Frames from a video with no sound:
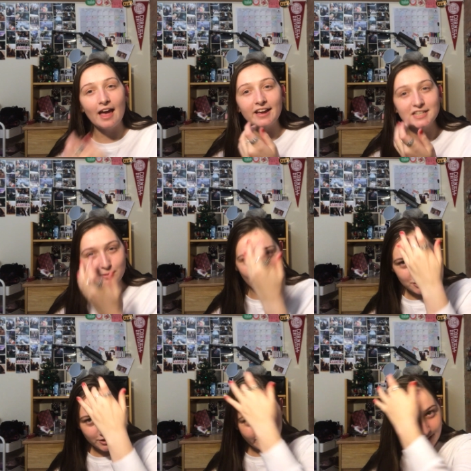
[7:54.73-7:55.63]

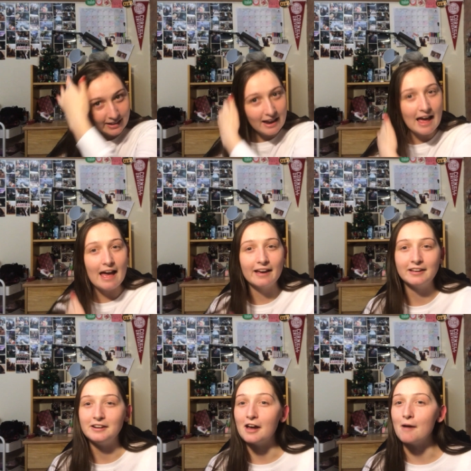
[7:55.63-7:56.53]
especially
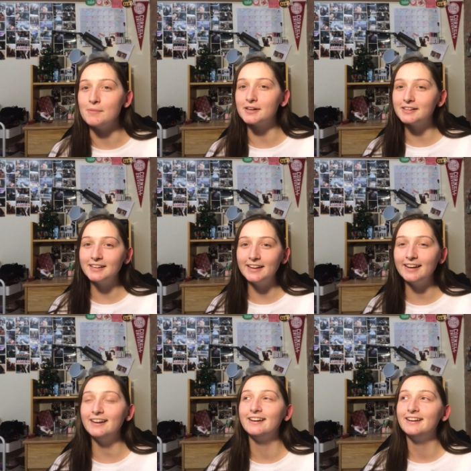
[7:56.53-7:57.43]

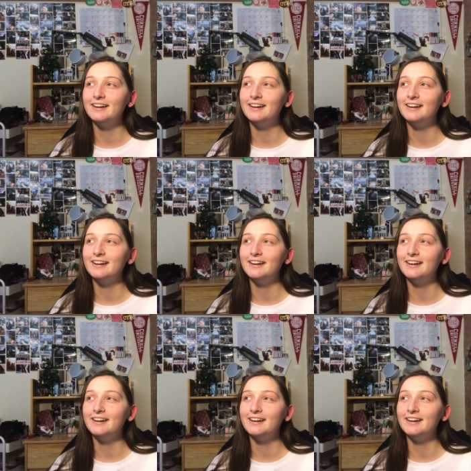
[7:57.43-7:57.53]
economically.